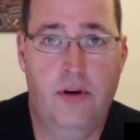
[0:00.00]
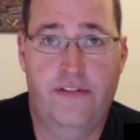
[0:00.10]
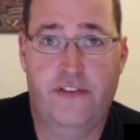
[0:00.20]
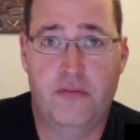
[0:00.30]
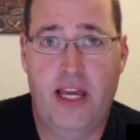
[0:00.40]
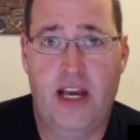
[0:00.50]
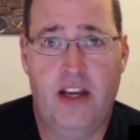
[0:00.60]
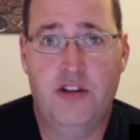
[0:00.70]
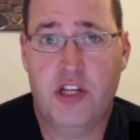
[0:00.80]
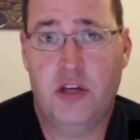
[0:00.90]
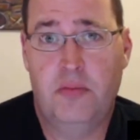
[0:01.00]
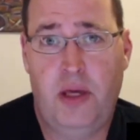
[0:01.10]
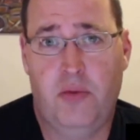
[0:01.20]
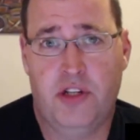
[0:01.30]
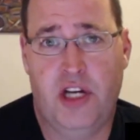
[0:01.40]
For me, I used to
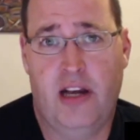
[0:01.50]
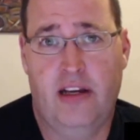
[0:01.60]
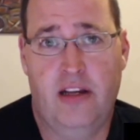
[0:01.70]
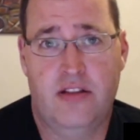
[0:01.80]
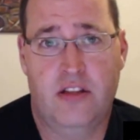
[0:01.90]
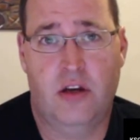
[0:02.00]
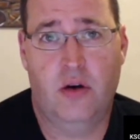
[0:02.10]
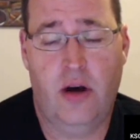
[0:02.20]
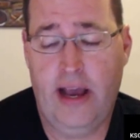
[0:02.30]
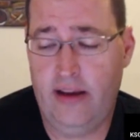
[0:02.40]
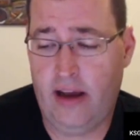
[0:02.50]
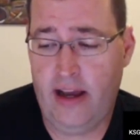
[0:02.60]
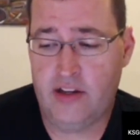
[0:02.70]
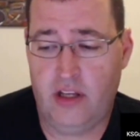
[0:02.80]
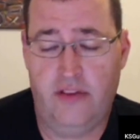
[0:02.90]
compete with shotguns. So I
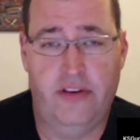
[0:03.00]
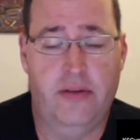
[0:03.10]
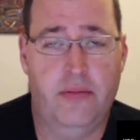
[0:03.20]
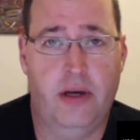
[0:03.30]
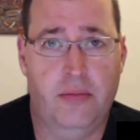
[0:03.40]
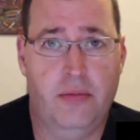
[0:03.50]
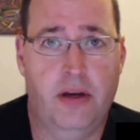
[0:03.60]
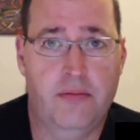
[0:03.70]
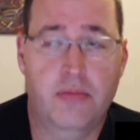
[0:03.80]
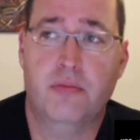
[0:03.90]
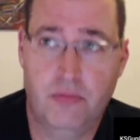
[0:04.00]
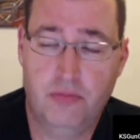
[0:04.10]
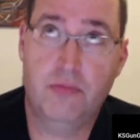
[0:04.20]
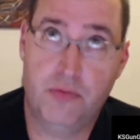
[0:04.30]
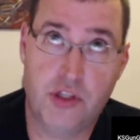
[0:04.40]
actually have
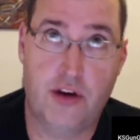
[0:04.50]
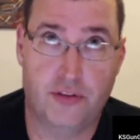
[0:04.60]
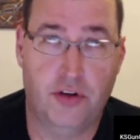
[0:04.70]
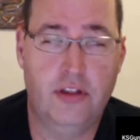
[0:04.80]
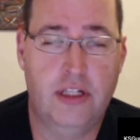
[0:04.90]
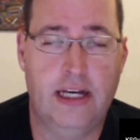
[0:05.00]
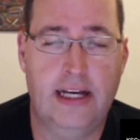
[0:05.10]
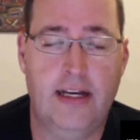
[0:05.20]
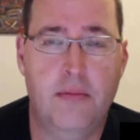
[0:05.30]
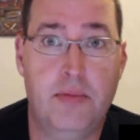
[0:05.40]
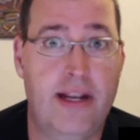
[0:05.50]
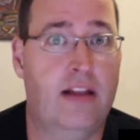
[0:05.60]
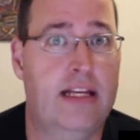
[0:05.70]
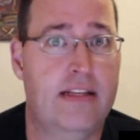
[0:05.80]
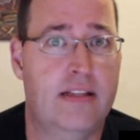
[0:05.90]
several
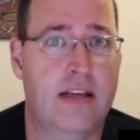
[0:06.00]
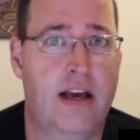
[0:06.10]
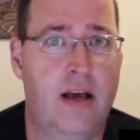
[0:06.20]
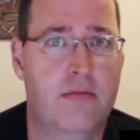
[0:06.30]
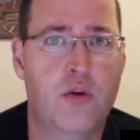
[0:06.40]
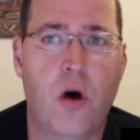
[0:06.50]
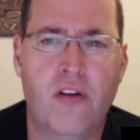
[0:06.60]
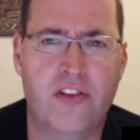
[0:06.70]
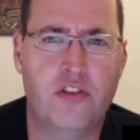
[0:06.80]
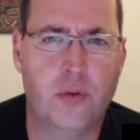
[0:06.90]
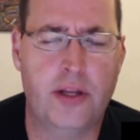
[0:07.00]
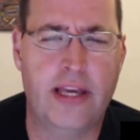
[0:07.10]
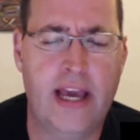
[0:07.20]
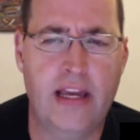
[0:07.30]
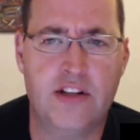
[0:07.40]
Benellis, 12 and 20
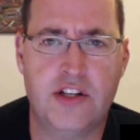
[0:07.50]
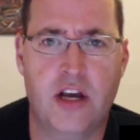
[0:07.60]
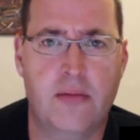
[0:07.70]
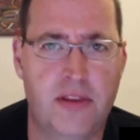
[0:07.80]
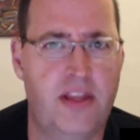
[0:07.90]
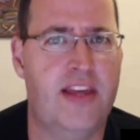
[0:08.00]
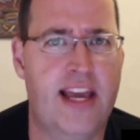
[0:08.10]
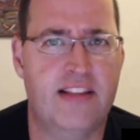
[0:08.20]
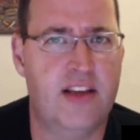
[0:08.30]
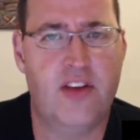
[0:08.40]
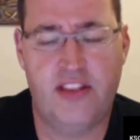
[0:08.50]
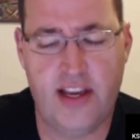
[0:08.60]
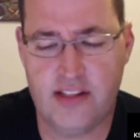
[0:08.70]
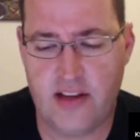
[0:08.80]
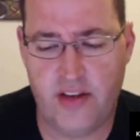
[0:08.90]
gauge. And then the 870. The
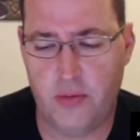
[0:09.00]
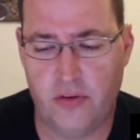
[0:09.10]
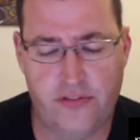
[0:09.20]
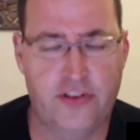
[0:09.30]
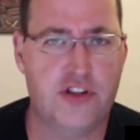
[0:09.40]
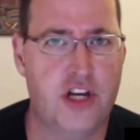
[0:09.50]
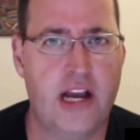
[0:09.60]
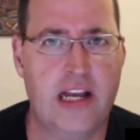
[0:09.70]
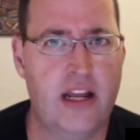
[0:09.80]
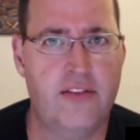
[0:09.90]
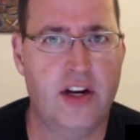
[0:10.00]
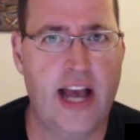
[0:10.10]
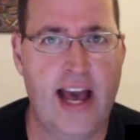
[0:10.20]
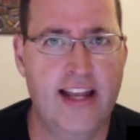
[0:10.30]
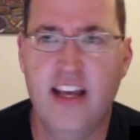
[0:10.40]
870 was the first shotgun I ever
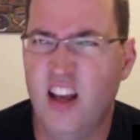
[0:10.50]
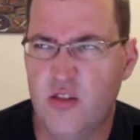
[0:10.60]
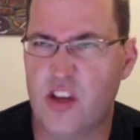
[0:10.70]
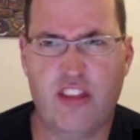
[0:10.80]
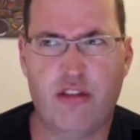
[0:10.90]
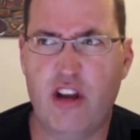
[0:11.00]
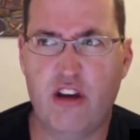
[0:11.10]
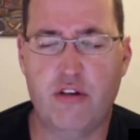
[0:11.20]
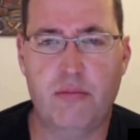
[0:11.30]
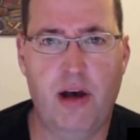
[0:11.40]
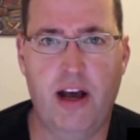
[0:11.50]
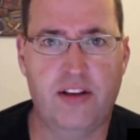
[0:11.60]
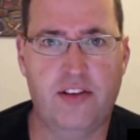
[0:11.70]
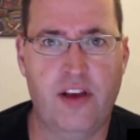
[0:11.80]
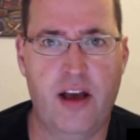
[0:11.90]
got. It was like
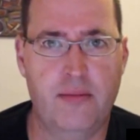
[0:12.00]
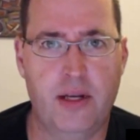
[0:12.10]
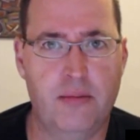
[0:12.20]
$300 at a